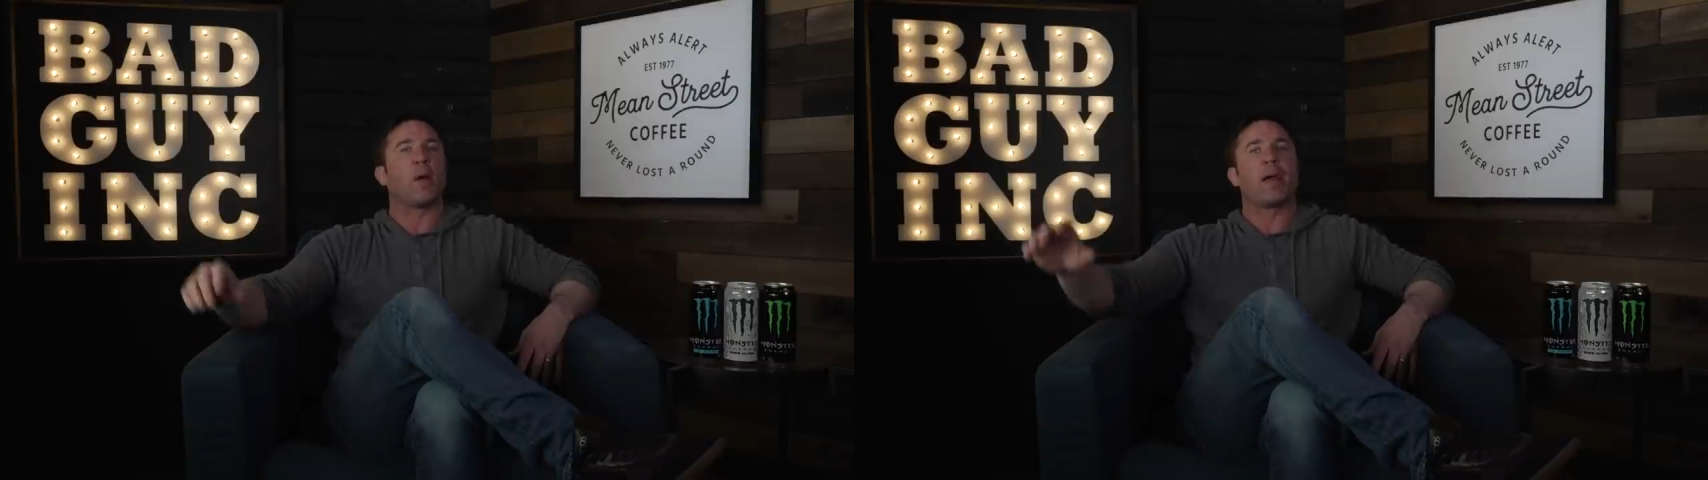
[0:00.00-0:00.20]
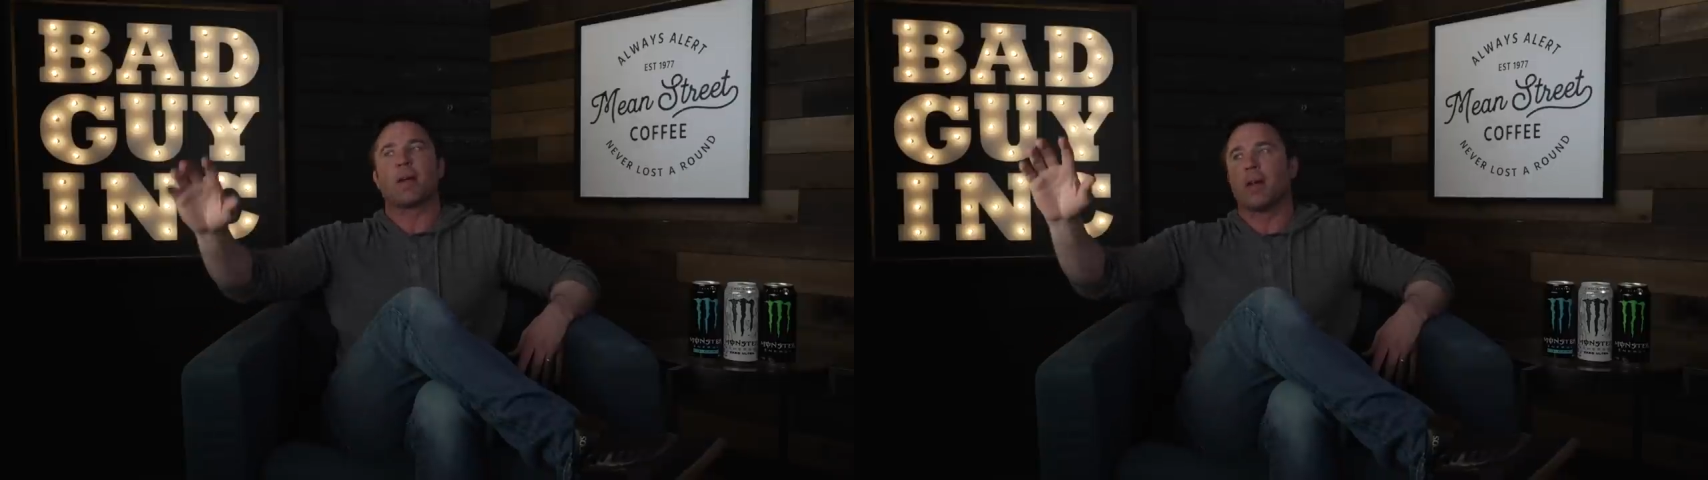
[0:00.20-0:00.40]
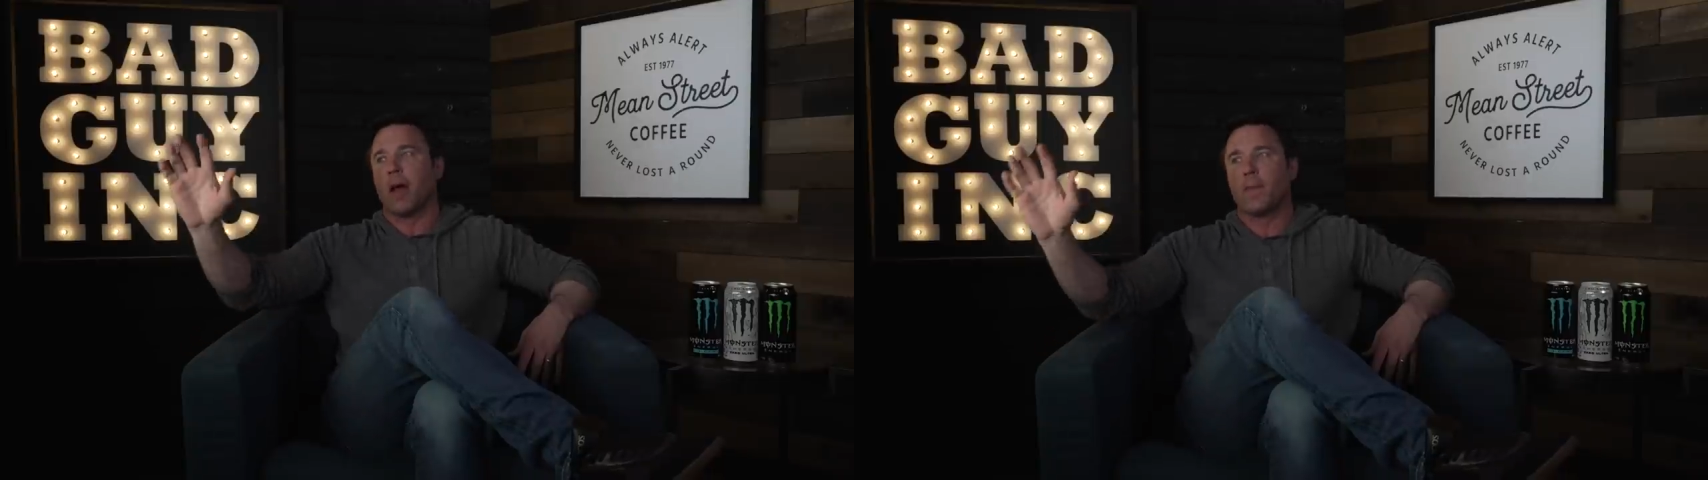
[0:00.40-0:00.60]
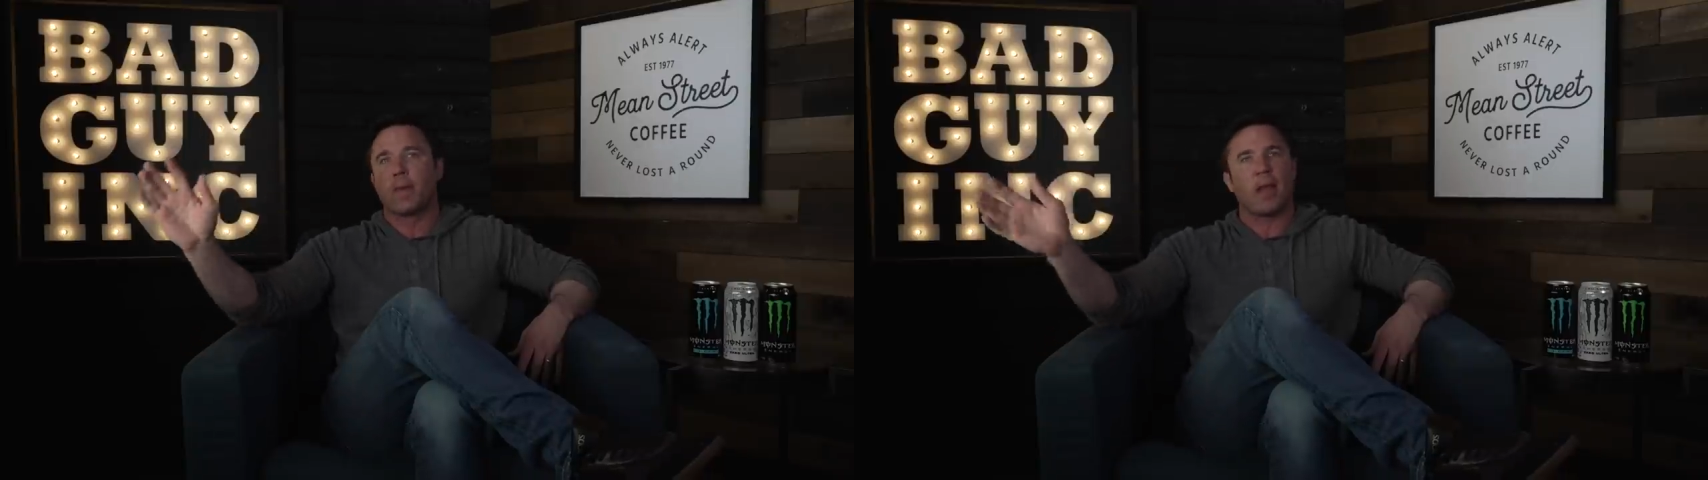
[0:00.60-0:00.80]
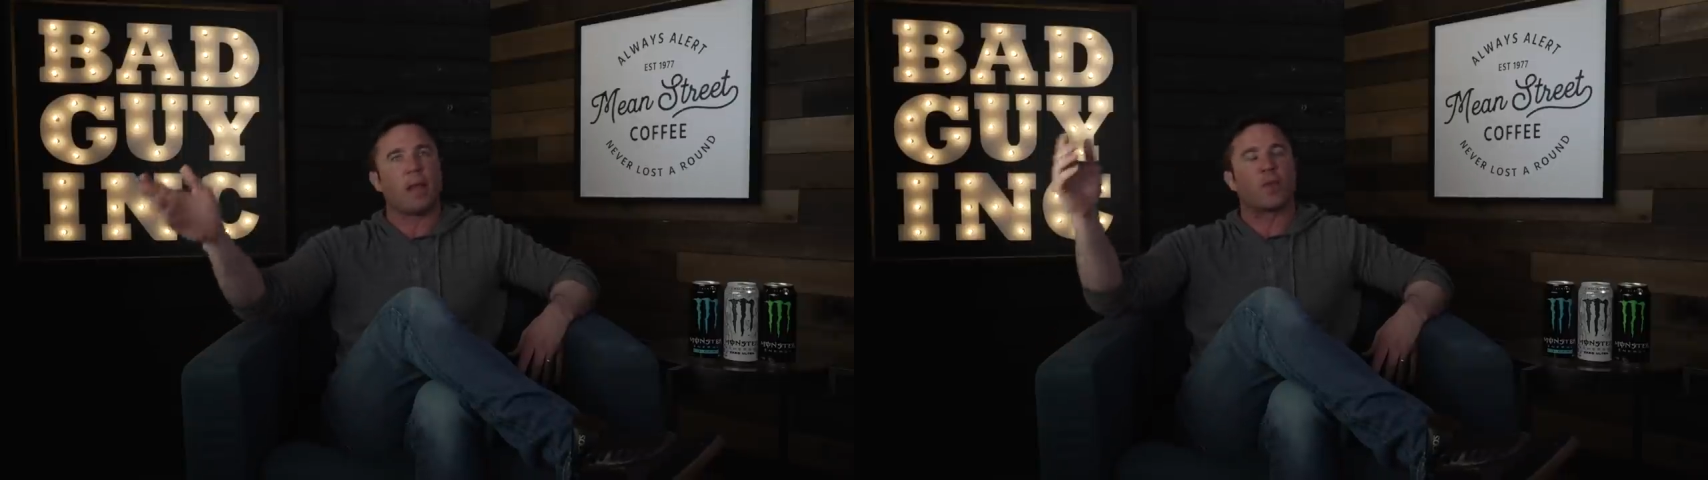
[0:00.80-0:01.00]
We had
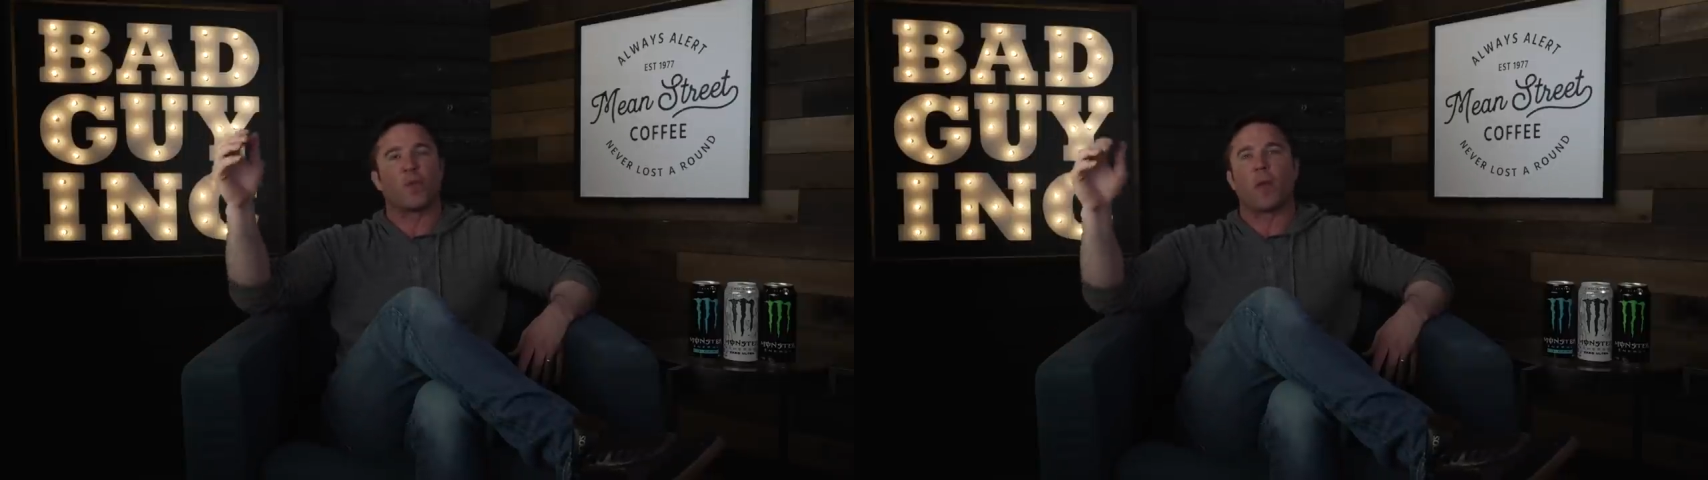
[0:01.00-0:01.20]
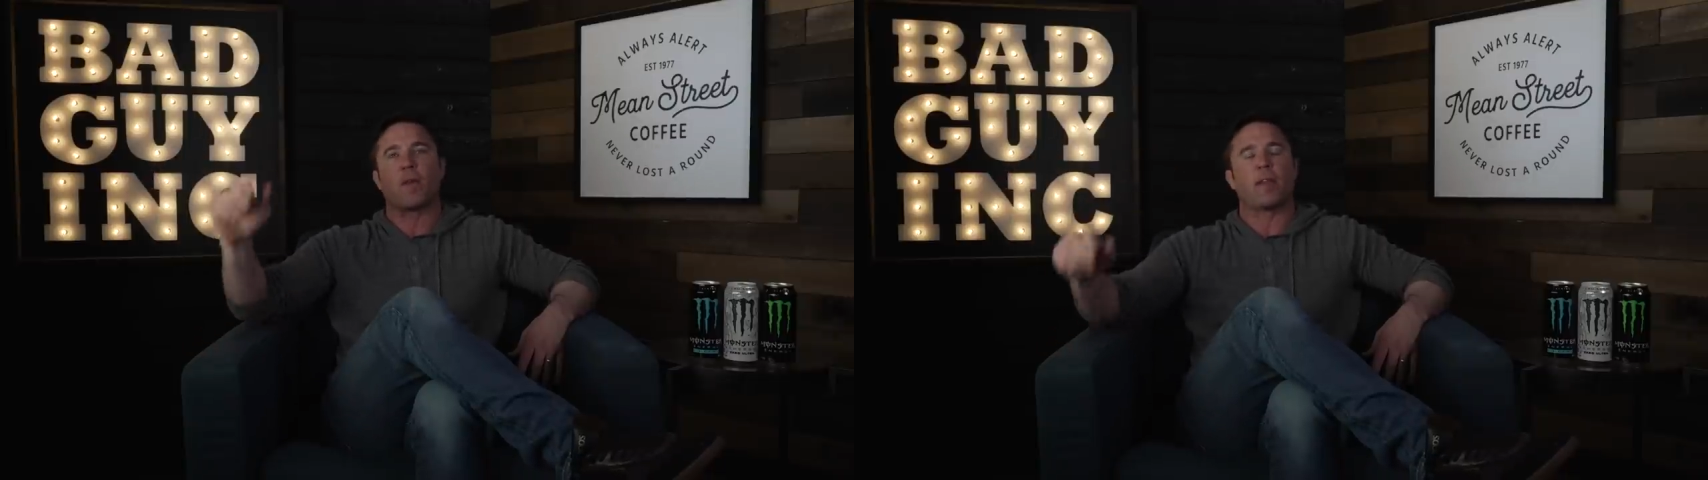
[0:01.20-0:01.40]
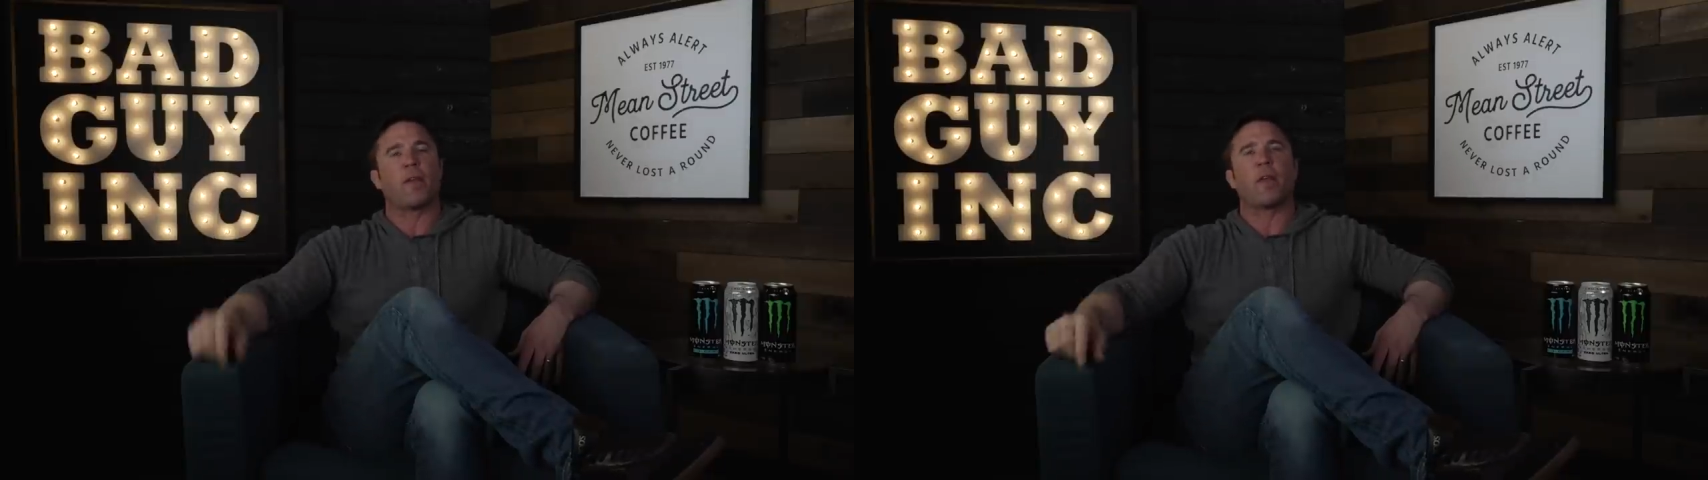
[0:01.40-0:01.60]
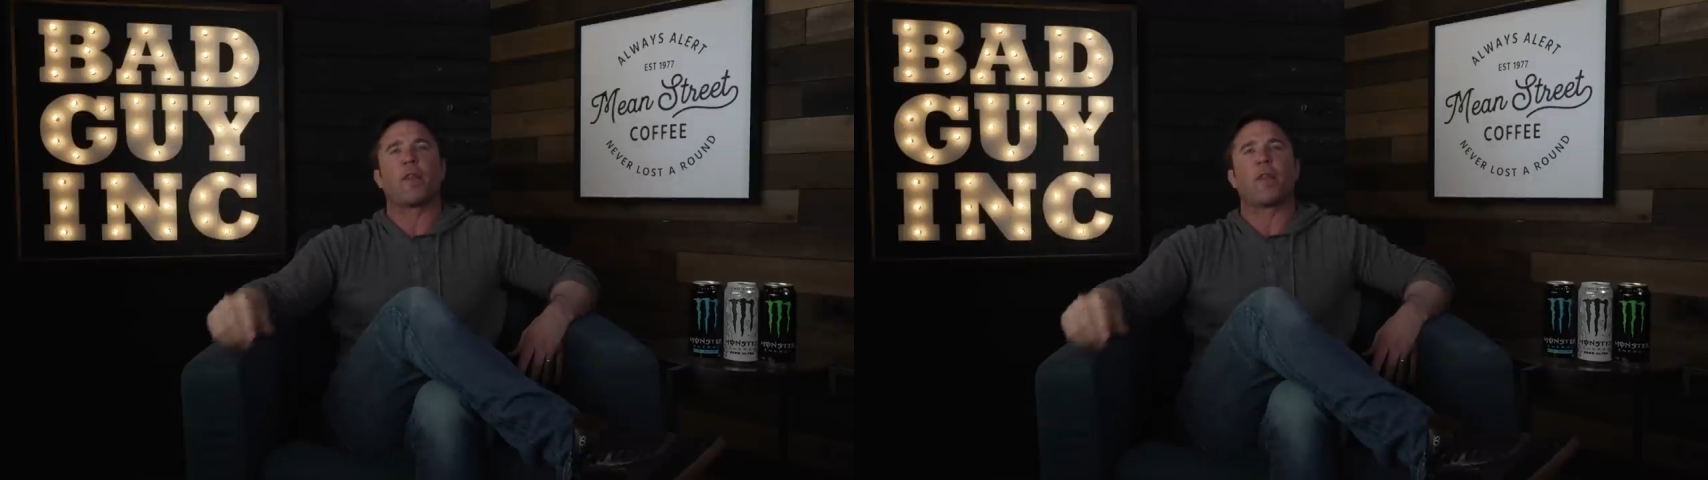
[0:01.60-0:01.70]
club teams around town.